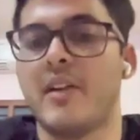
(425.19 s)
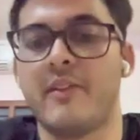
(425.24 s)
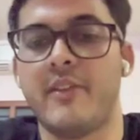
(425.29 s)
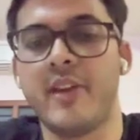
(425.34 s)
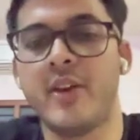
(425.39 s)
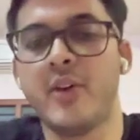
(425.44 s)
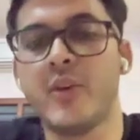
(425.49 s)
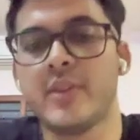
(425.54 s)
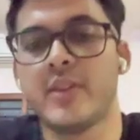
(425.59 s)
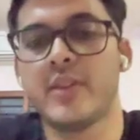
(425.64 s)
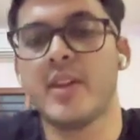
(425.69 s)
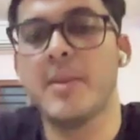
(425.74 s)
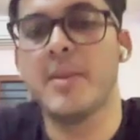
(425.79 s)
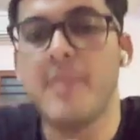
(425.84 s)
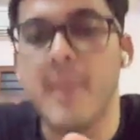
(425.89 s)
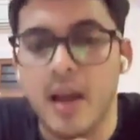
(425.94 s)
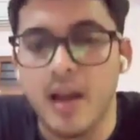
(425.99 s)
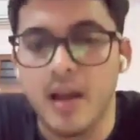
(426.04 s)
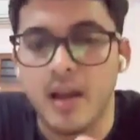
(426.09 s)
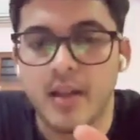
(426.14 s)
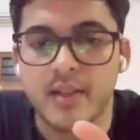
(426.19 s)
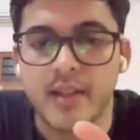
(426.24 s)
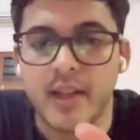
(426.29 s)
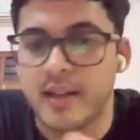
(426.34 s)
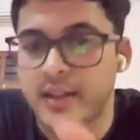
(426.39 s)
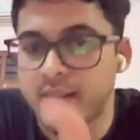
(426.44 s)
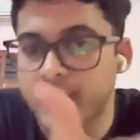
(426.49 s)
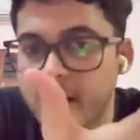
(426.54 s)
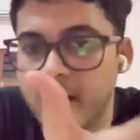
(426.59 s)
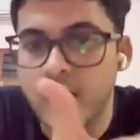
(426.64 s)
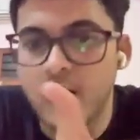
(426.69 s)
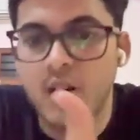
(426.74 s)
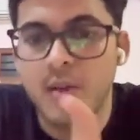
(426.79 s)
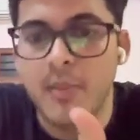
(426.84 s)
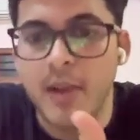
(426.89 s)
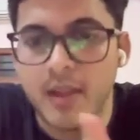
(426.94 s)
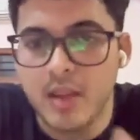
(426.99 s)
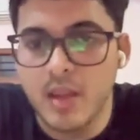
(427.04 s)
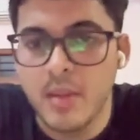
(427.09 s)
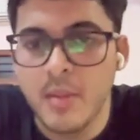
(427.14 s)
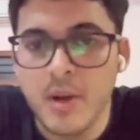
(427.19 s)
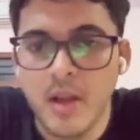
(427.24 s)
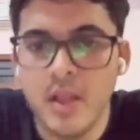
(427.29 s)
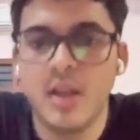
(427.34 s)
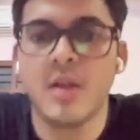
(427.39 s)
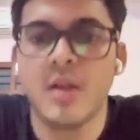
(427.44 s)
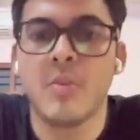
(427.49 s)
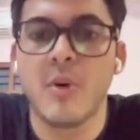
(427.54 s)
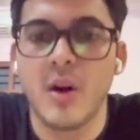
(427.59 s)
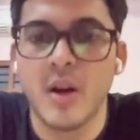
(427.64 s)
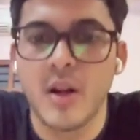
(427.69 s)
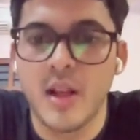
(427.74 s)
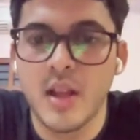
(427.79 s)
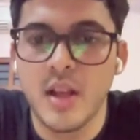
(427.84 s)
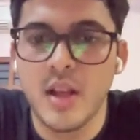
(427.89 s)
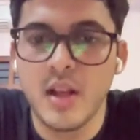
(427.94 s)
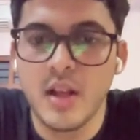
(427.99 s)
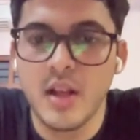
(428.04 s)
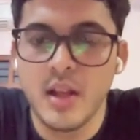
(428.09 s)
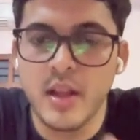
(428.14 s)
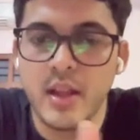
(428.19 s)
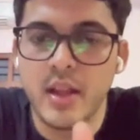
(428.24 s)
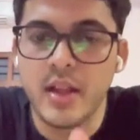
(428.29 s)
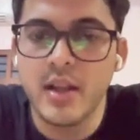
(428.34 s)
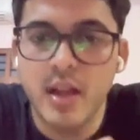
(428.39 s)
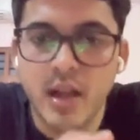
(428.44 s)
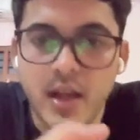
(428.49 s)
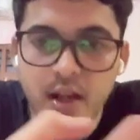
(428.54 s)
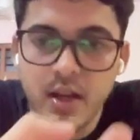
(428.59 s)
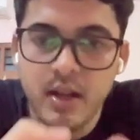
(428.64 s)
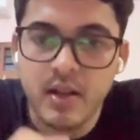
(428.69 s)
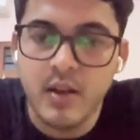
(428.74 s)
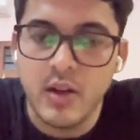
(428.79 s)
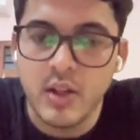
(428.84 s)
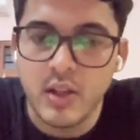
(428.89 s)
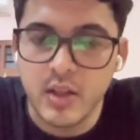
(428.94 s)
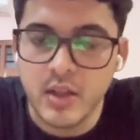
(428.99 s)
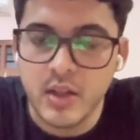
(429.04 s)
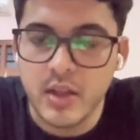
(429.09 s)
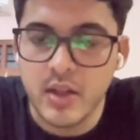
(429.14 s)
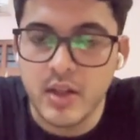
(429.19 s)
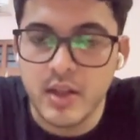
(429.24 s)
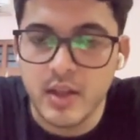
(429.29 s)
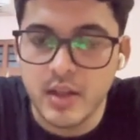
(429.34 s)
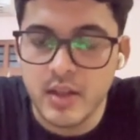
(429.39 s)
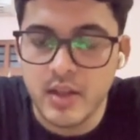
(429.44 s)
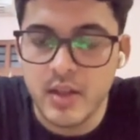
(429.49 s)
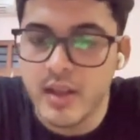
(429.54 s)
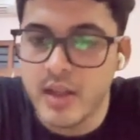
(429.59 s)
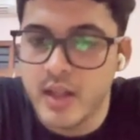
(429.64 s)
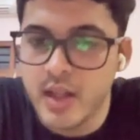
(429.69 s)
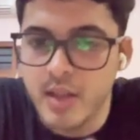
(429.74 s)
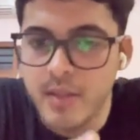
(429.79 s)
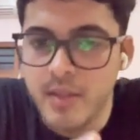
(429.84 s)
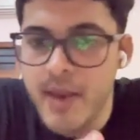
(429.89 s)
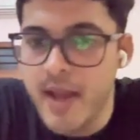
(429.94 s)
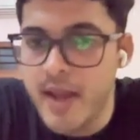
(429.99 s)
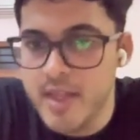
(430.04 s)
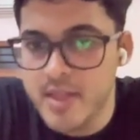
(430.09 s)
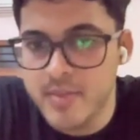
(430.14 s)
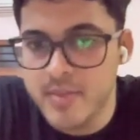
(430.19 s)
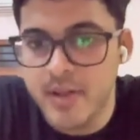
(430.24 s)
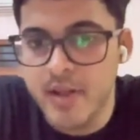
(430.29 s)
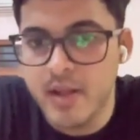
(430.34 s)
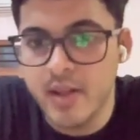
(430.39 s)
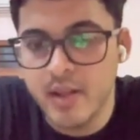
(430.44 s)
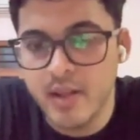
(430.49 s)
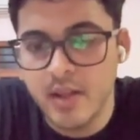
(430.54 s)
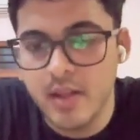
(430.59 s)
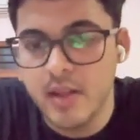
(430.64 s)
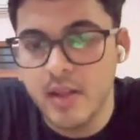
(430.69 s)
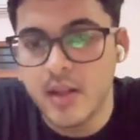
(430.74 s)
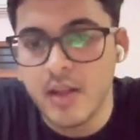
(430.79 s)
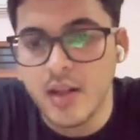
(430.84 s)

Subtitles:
we use any ma statistical or mathematical model in our management